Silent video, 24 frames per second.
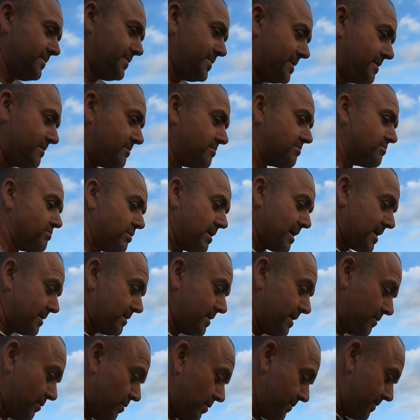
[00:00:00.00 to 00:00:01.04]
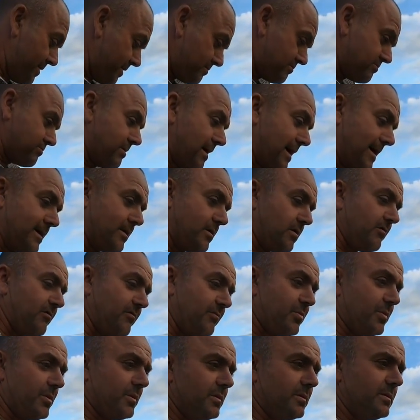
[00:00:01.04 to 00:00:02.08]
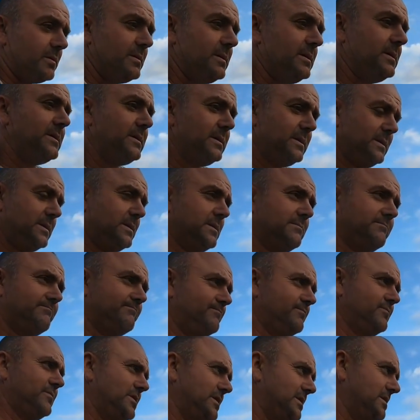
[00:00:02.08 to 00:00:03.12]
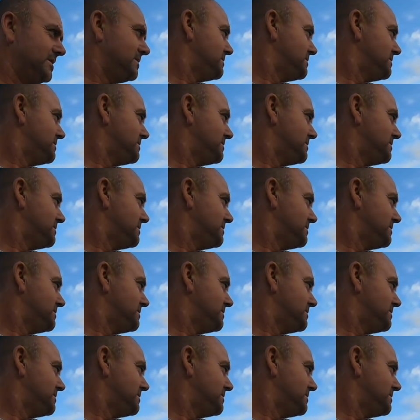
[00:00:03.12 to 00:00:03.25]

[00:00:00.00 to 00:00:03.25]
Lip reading: it won't be a write-off, but well,